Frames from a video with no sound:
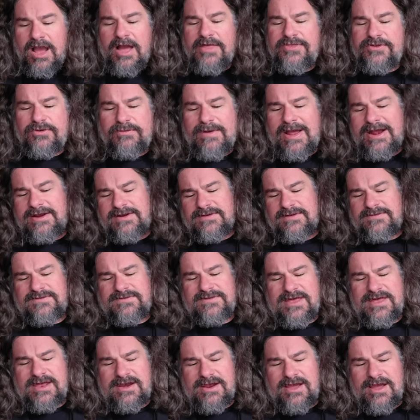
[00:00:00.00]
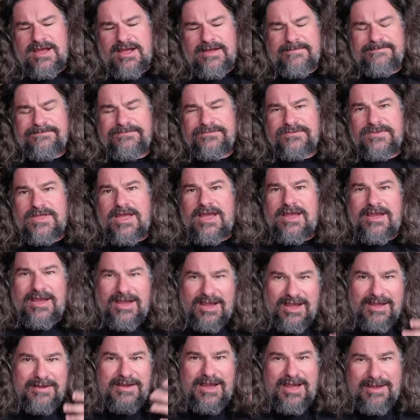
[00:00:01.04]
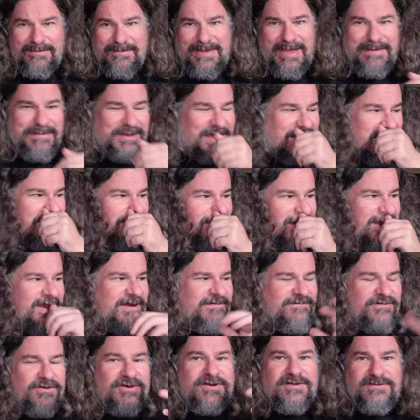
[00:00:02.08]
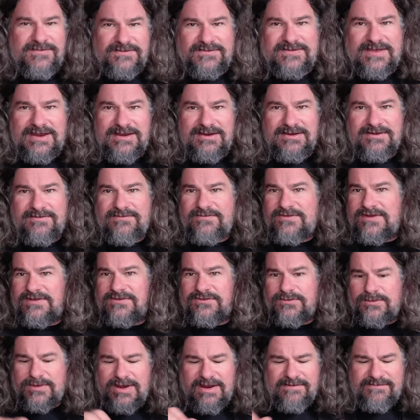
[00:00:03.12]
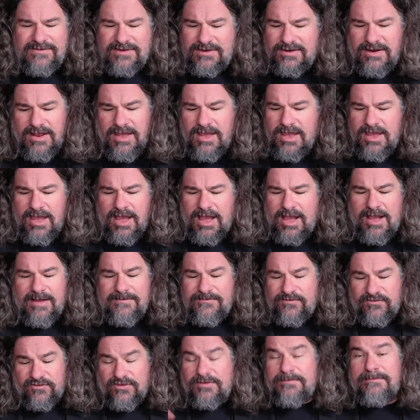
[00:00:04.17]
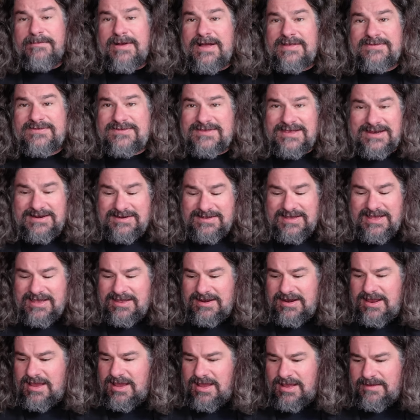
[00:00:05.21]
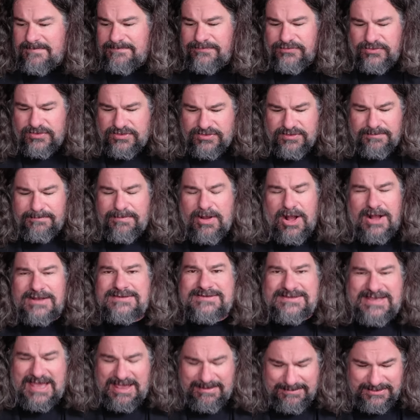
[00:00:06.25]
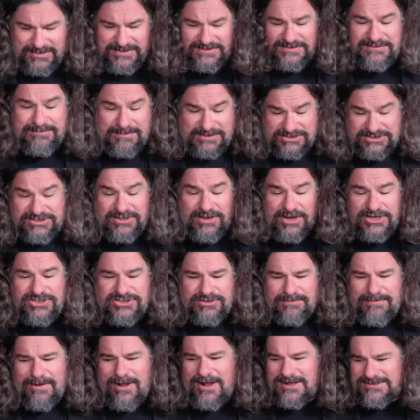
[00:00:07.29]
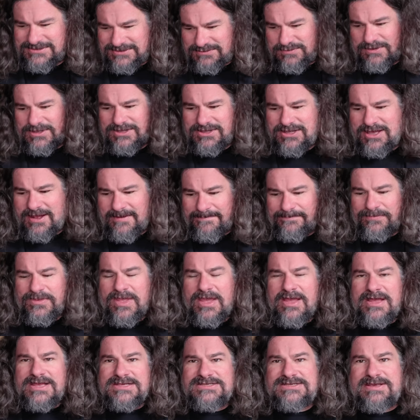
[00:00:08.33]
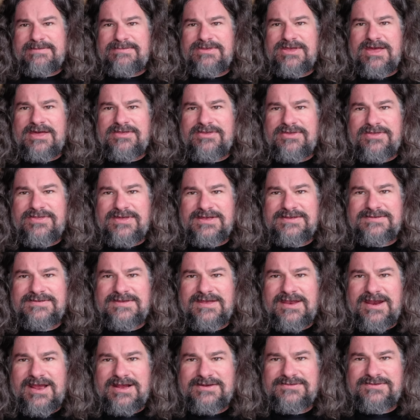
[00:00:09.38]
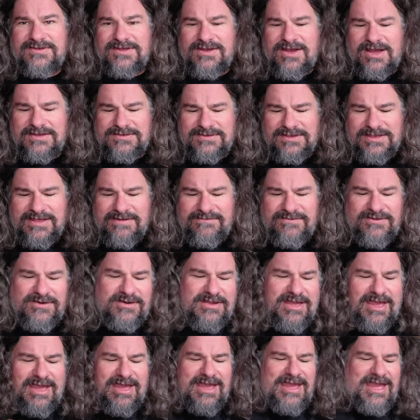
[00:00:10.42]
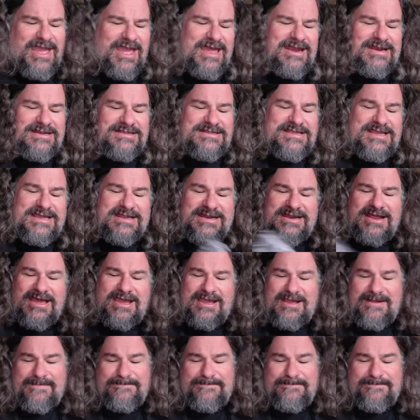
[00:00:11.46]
other records that I may be getting rid of or sending to friends or whatever for months. The box came in this much larger box with some of the other things that actually got delivered, and it did